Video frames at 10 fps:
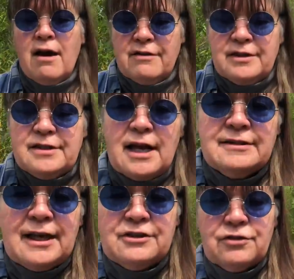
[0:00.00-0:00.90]
This
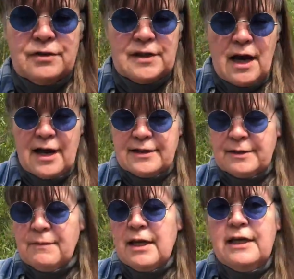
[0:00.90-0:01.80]
next exercise
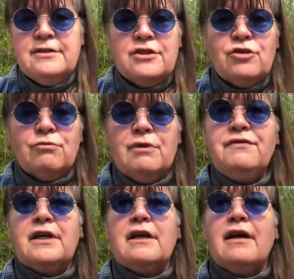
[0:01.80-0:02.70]
is a
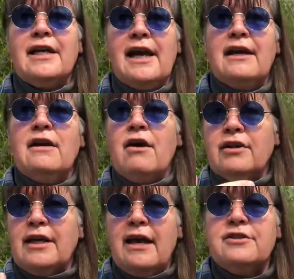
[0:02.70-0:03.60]
terrific, again,
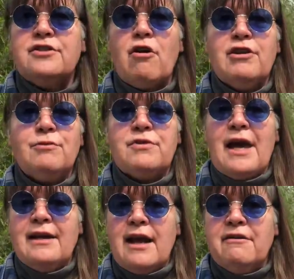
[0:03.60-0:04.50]
starting with
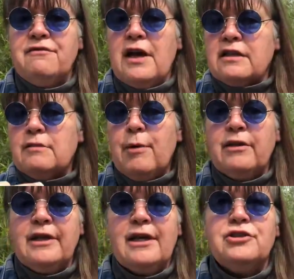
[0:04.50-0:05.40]
that F
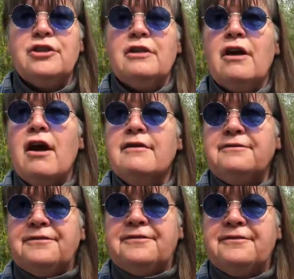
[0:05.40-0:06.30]
expelliation,
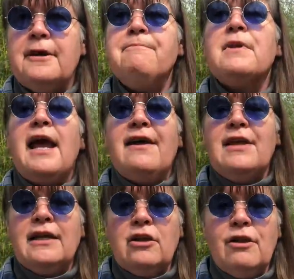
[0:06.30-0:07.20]
and
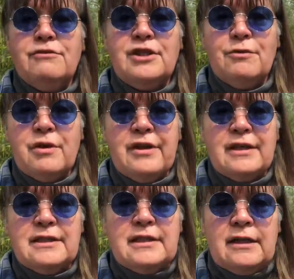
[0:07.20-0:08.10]
then closing with
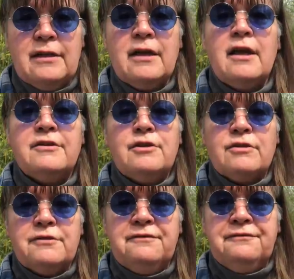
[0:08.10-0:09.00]
a T. So
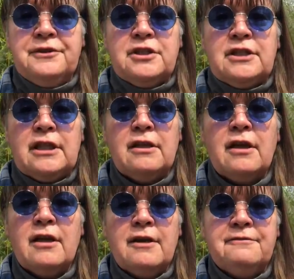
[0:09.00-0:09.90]
it's ft,
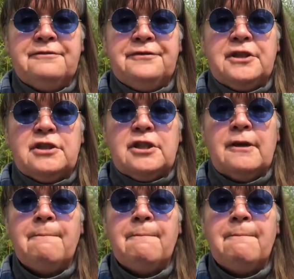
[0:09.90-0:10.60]
ft,